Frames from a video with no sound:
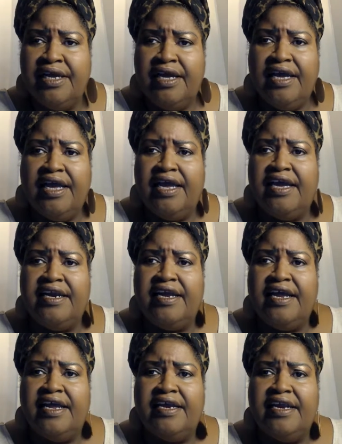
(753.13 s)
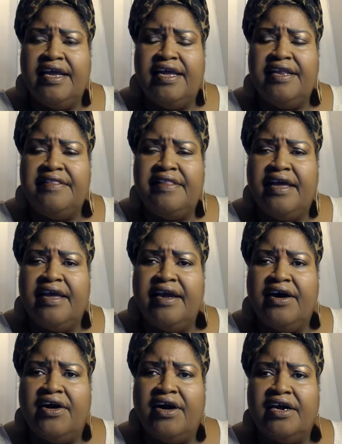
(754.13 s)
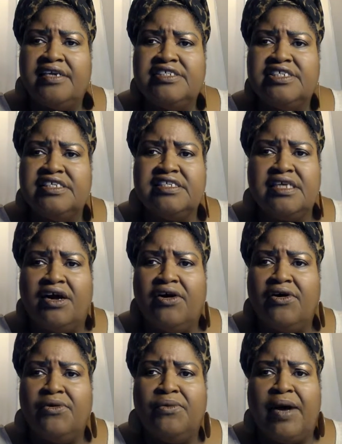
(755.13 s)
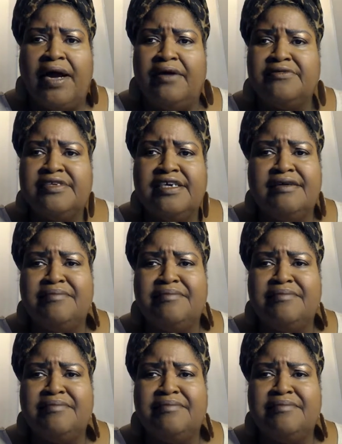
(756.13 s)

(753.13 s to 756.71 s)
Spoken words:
and they are just all wound up,